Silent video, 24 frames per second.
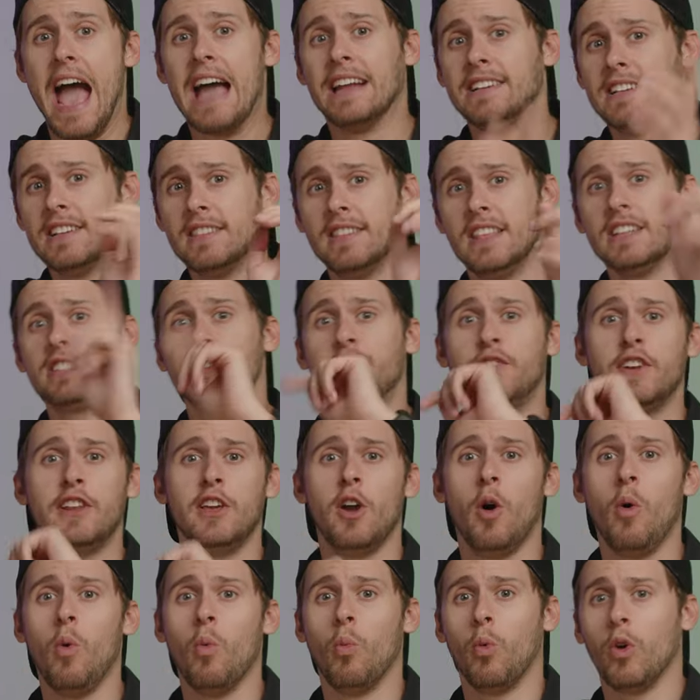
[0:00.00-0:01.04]
And in this
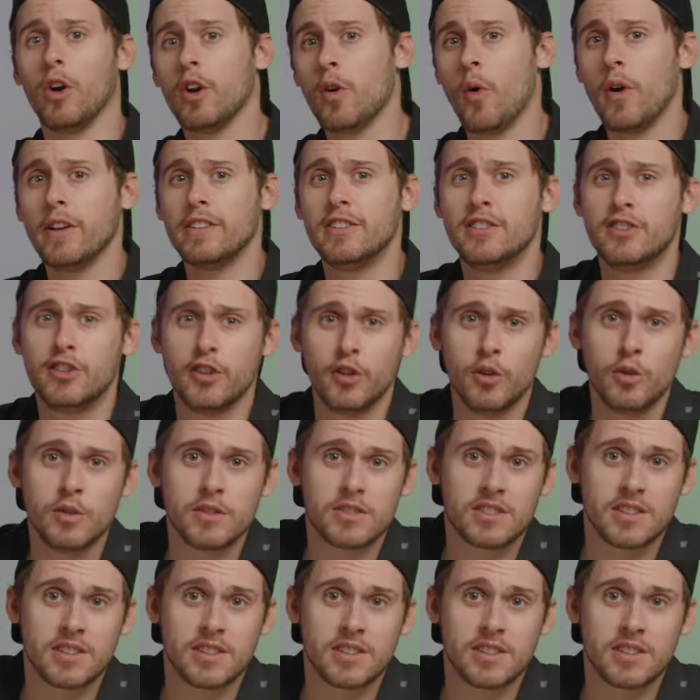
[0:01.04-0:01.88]
video, we're going to do